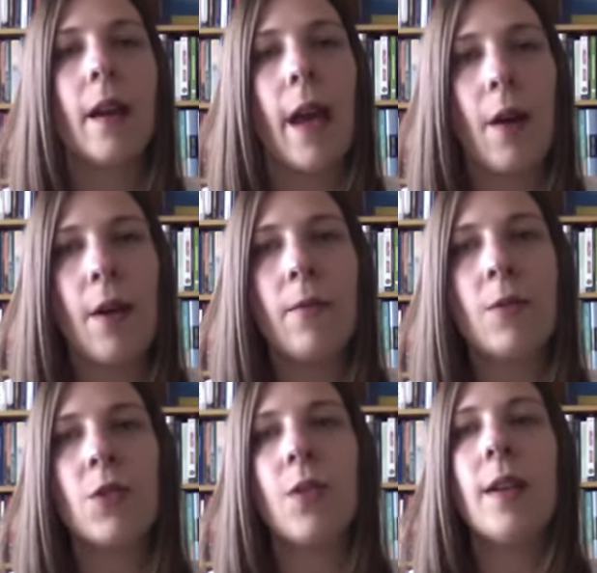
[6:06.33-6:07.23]
However,
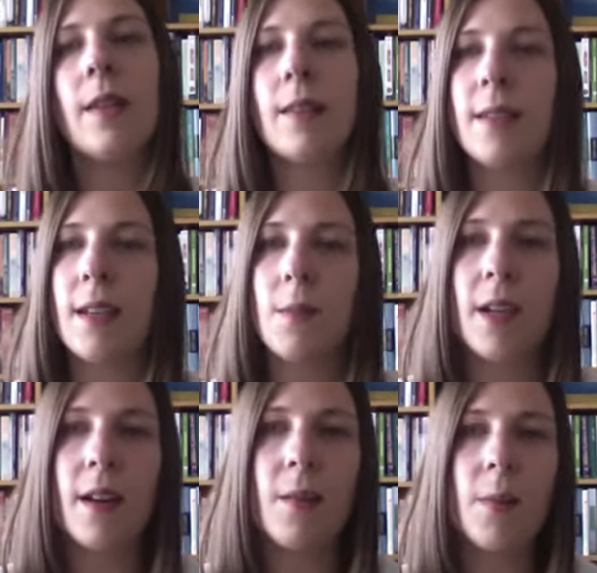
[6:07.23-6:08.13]
during this same
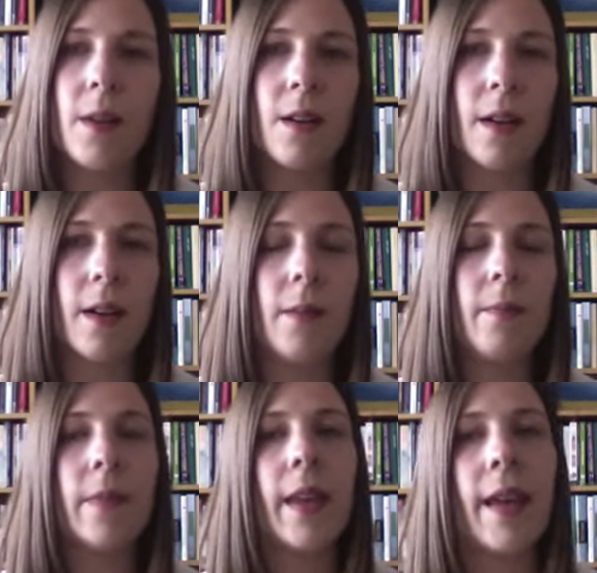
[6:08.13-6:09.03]
time period,
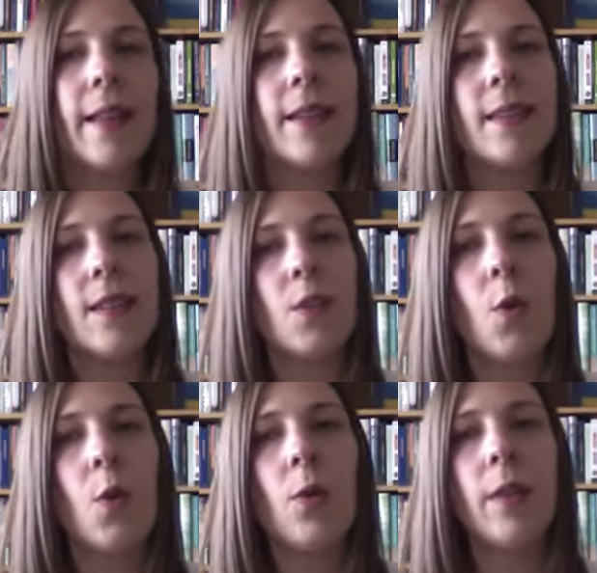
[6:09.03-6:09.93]
LAC's
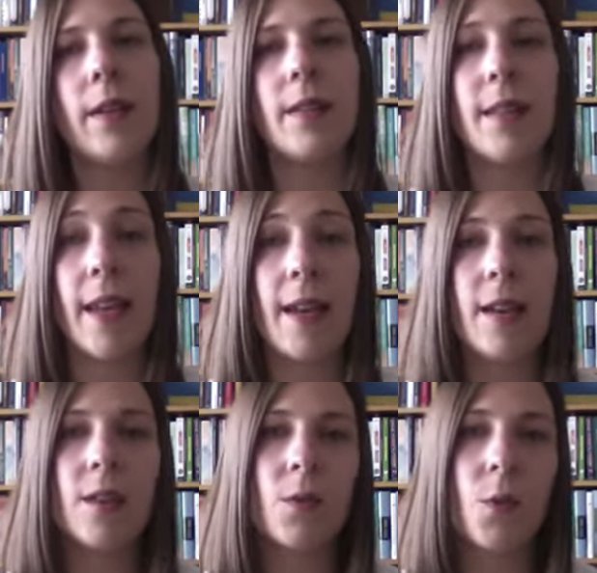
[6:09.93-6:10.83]
holdings and
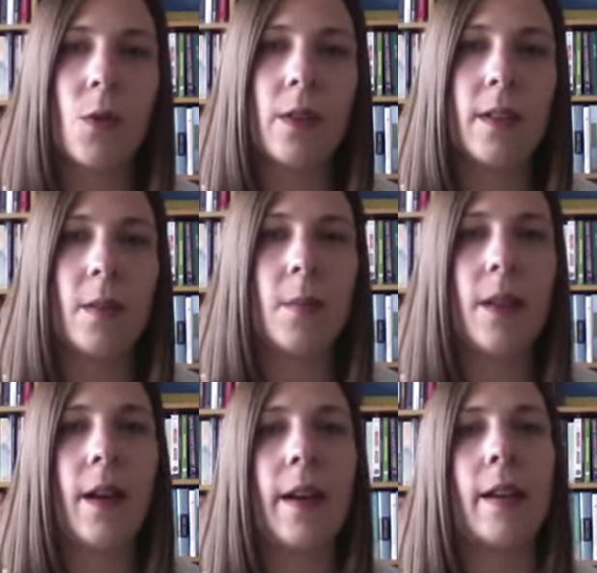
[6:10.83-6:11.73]
its role in
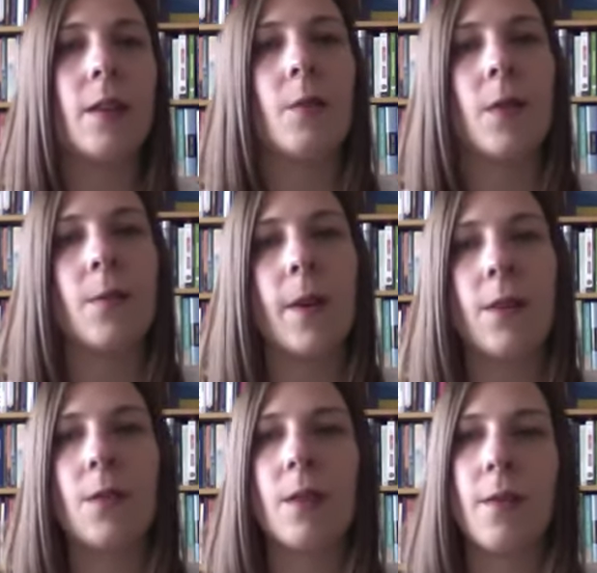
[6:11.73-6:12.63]
complying with the
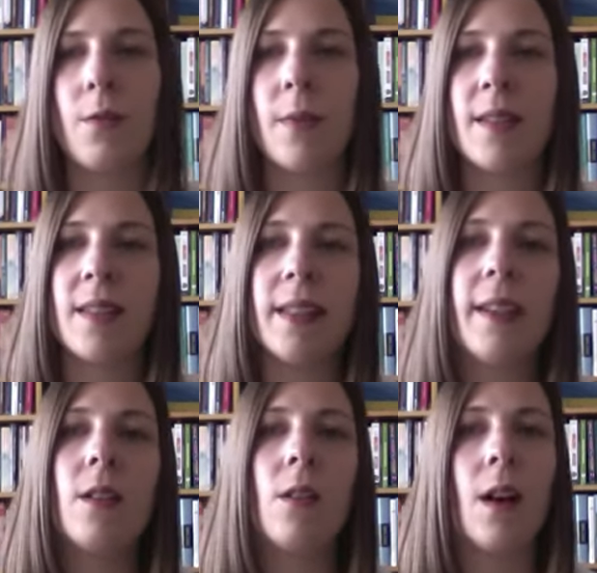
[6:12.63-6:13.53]
federal government's
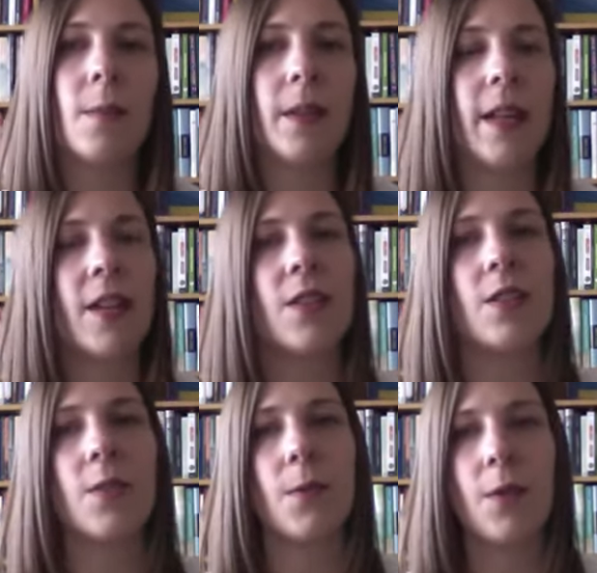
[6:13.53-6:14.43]
legal
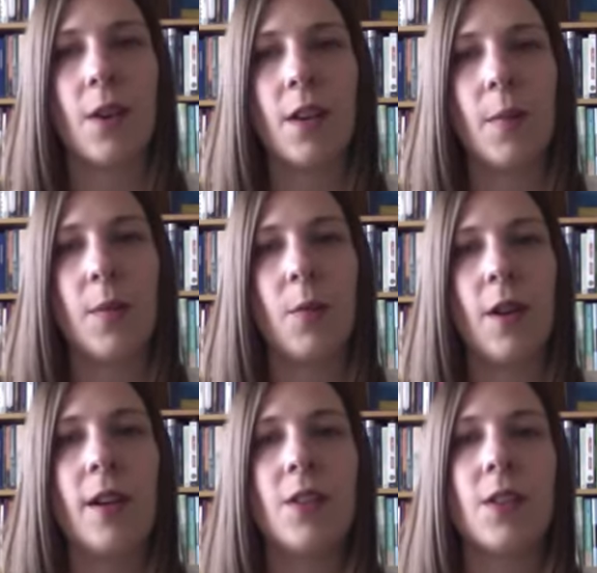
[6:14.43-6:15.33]
obligations for document
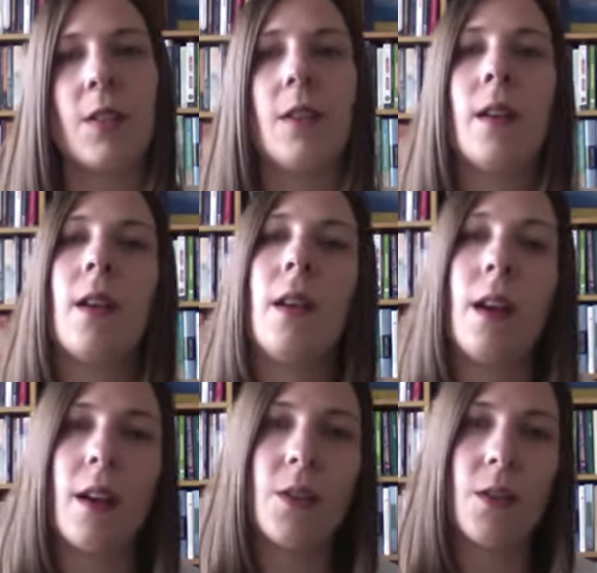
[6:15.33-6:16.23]
production
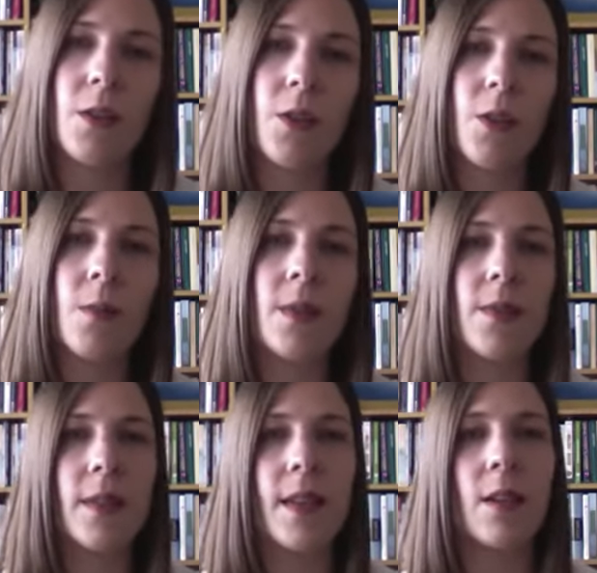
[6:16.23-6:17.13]
under the terms of
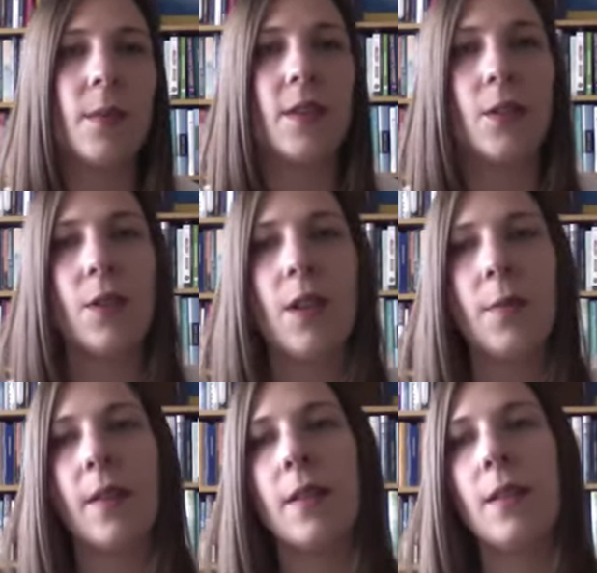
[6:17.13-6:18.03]
the settlement
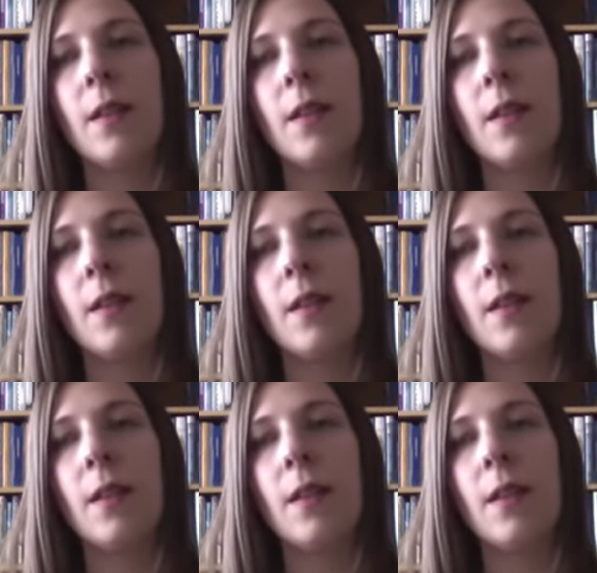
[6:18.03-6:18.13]
agreement